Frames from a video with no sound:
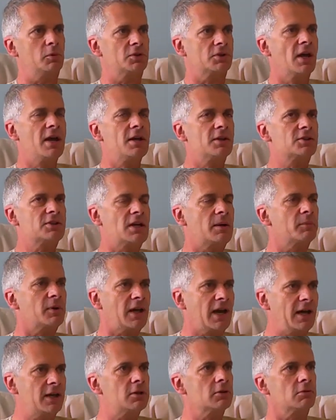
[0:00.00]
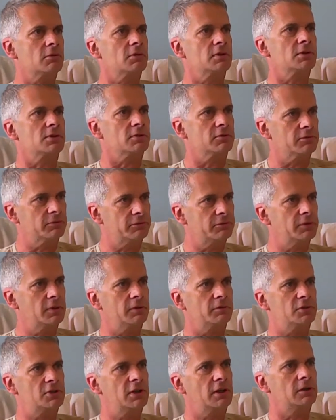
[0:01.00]
with some categories of,
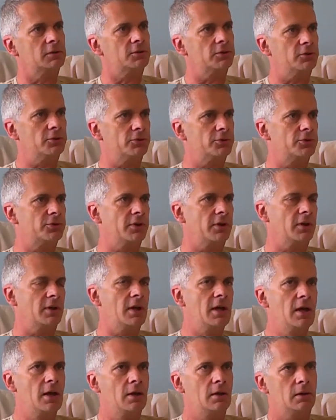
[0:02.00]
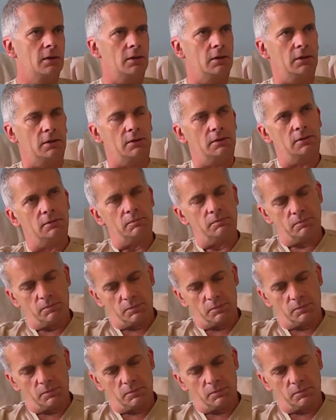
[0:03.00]
of shelters, uh, uh,